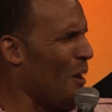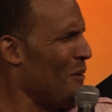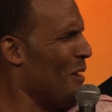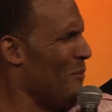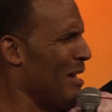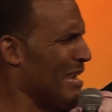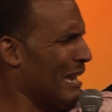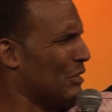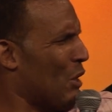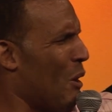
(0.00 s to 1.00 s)
Why, why, why
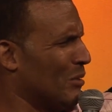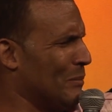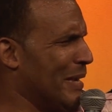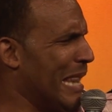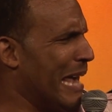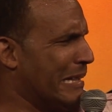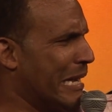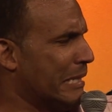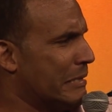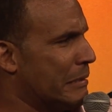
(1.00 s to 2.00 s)
you got to talk to me like
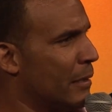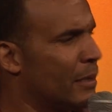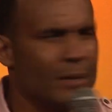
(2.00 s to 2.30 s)
this?